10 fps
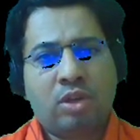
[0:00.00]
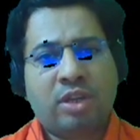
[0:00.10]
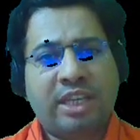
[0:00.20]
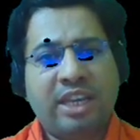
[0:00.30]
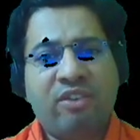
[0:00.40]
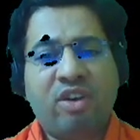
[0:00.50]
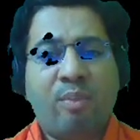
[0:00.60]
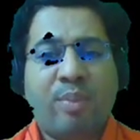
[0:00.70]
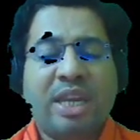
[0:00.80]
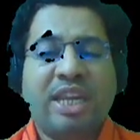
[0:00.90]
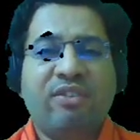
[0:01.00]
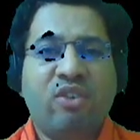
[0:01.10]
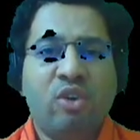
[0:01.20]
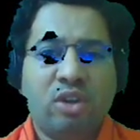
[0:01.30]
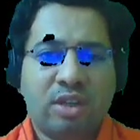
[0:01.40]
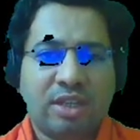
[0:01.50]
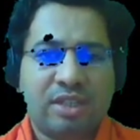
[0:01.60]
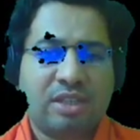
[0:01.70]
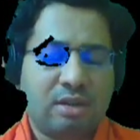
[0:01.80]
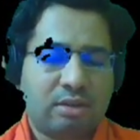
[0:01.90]
give a meaningful
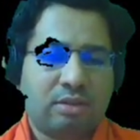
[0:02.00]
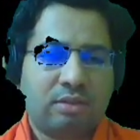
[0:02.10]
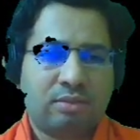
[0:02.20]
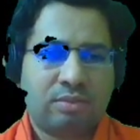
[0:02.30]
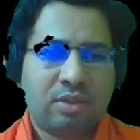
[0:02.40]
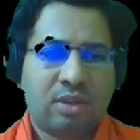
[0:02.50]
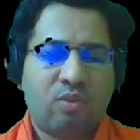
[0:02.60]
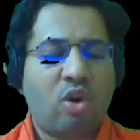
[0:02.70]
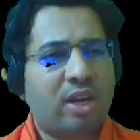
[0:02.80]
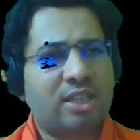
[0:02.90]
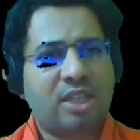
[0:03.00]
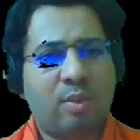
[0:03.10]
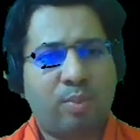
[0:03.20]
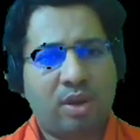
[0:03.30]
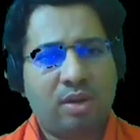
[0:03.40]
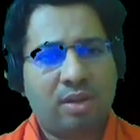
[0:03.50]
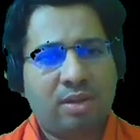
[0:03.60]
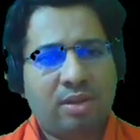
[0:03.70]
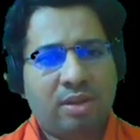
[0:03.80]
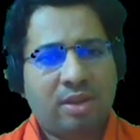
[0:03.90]
result. For example,
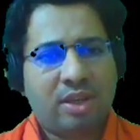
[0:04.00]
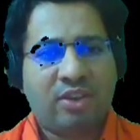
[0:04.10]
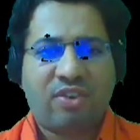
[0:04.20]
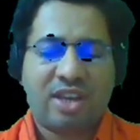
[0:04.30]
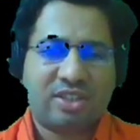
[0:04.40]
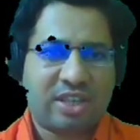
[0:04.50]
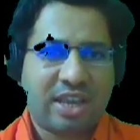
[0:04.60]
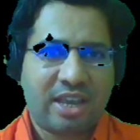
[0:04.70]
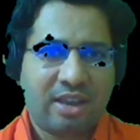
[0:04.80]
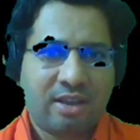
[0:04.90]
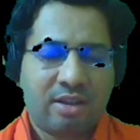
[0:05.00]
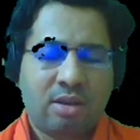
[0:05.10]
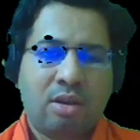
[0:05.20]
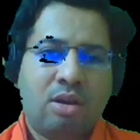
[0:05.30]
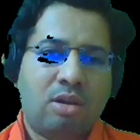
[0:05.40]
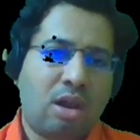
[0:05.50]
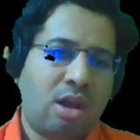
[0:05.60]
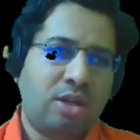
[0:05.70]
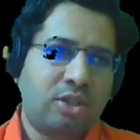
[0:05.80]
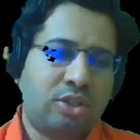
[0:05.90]
if I say
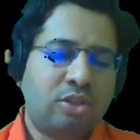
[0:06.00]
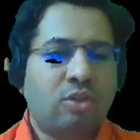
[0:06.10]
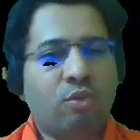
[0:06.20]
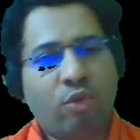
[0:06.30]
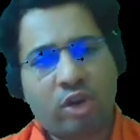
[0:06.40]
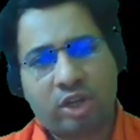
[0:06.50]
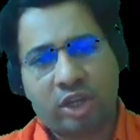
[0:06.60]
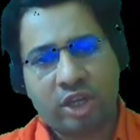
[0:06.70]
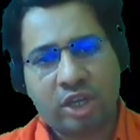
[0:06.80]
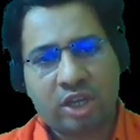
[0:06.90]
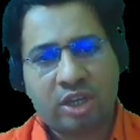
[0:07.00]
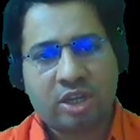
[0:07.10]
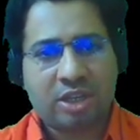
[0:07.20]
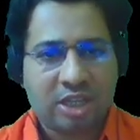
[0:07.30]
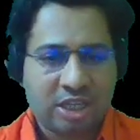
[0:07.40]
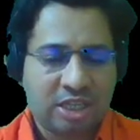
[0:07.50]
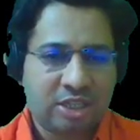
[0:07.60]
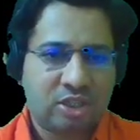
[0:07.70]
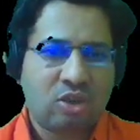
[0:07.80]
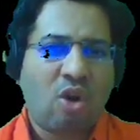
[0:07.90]
Raj working
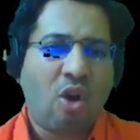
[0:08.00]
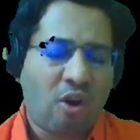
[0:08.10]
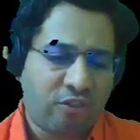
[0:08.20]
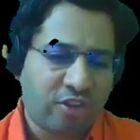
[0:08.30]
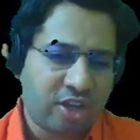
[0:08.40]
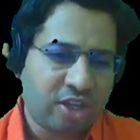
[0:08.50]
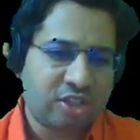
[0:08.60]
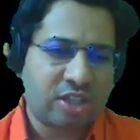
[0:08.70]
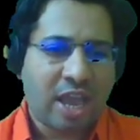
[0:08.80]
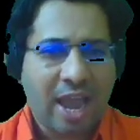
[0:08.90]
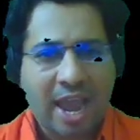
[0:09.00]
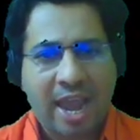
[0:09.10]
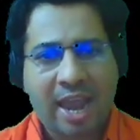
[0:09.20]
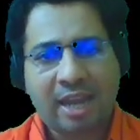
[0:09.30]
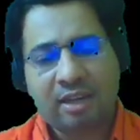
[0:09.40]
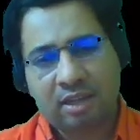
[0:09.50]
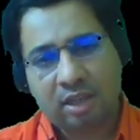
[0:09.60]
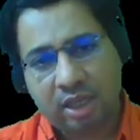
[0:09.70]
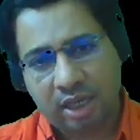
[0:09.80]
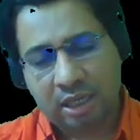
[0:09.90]
is office and
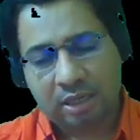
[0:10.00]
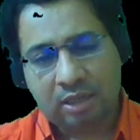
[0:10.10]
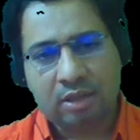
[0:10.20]
in,